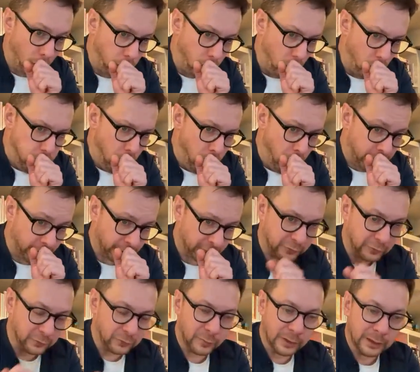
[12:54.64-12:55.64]

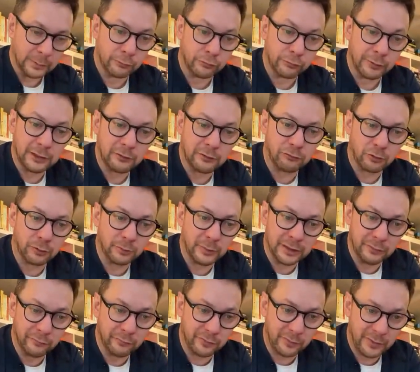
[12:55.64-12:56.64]
breadcrumb
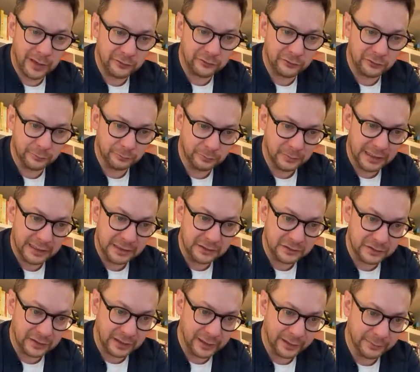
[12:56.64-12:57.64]
information each
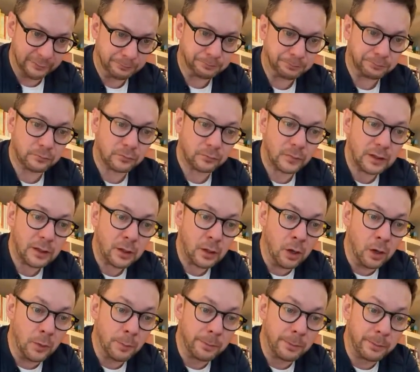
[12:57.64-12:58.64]
time,
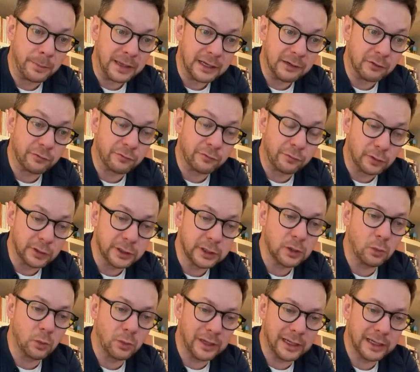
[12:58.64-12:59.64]
being fully
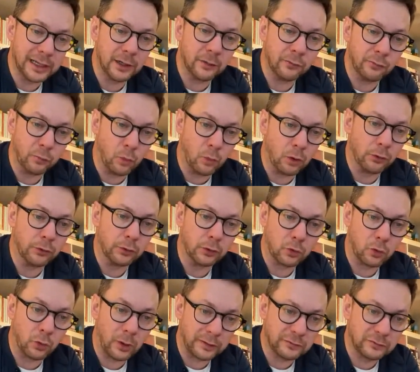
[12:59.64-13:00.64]
aware of what the
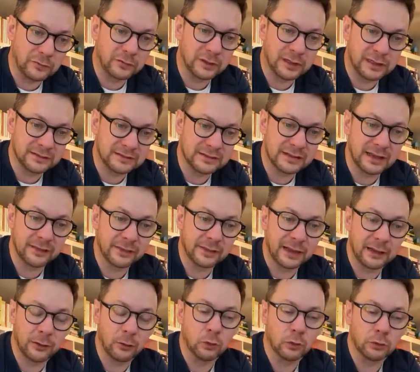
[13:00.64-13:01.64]
question is that
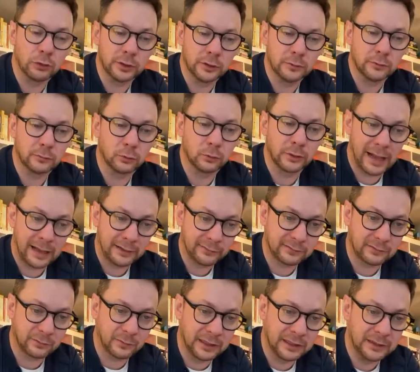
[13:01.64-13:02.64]
audience would
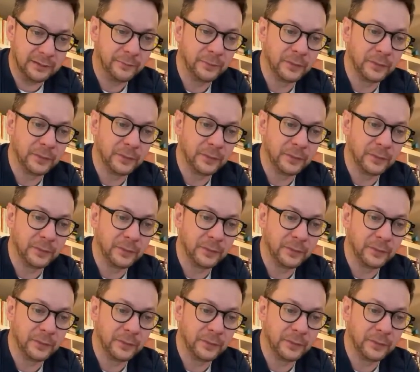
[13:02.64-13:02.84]
ask me